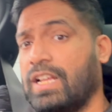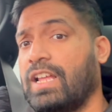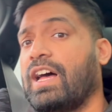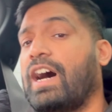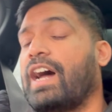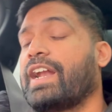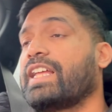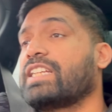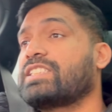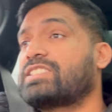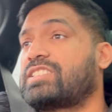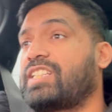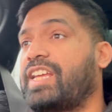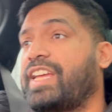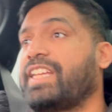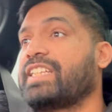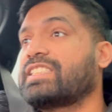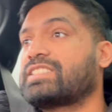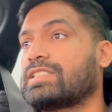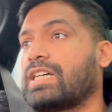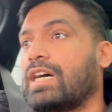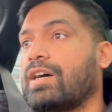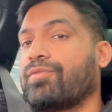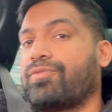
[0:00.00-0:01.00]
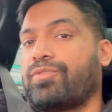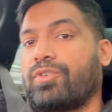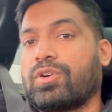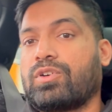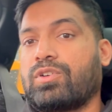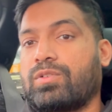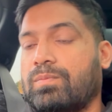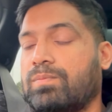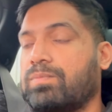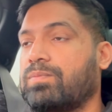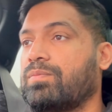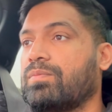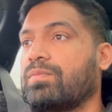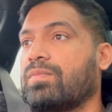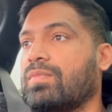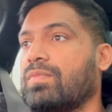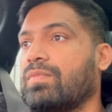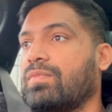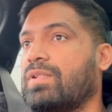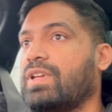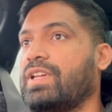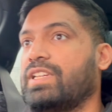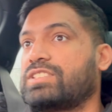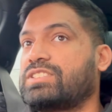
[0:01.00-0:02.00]
and it stays at
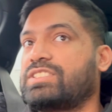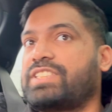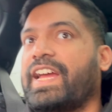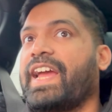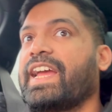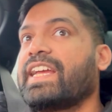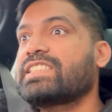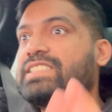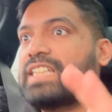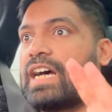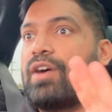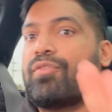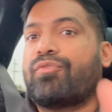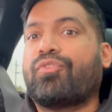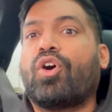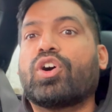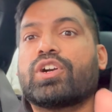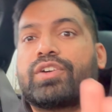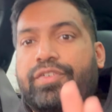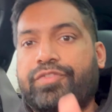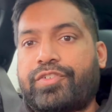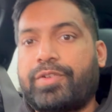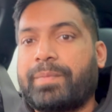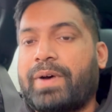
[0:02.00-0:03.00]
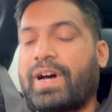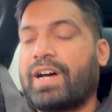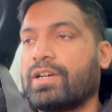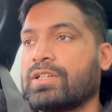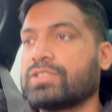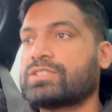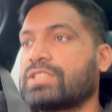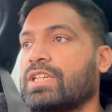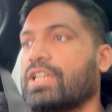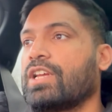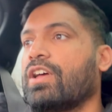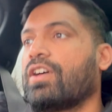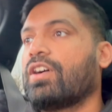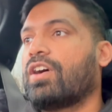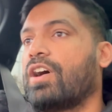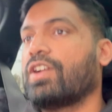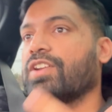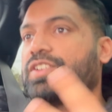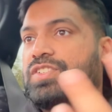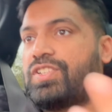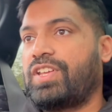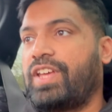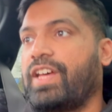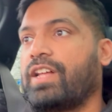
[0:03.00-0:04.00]
450 miles
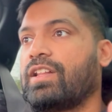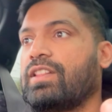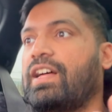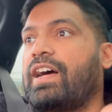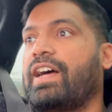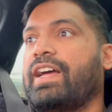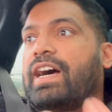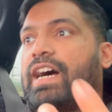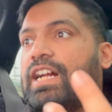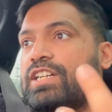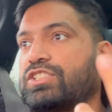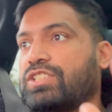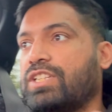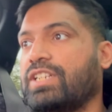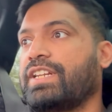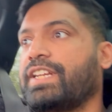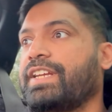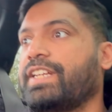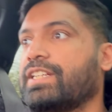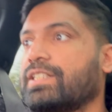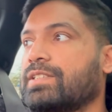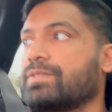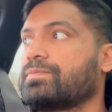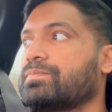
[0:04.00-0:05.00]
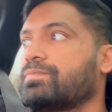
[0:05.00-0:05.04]
until I actually